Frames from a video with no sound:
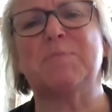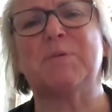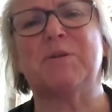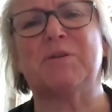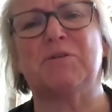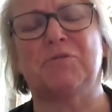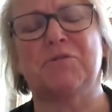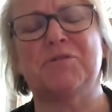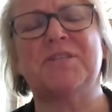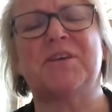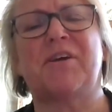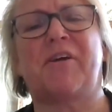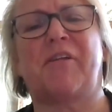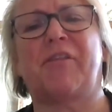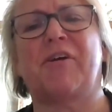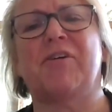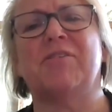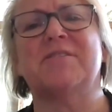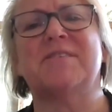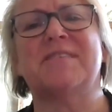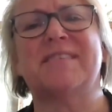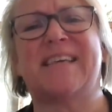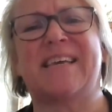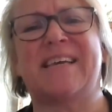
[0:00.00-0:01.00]
but also
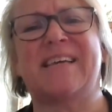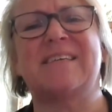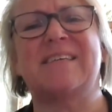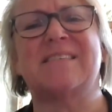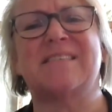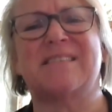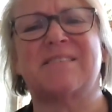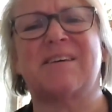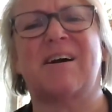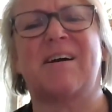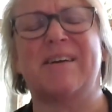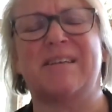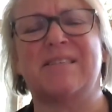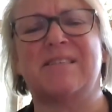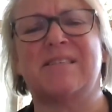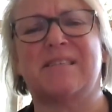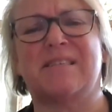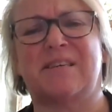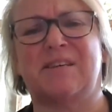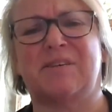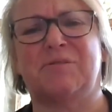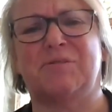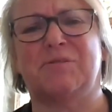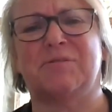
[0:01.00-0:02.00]
those key science
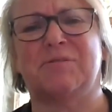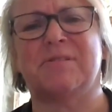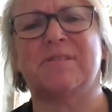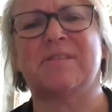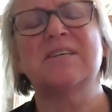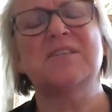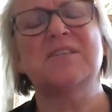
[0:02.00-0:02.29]
skills,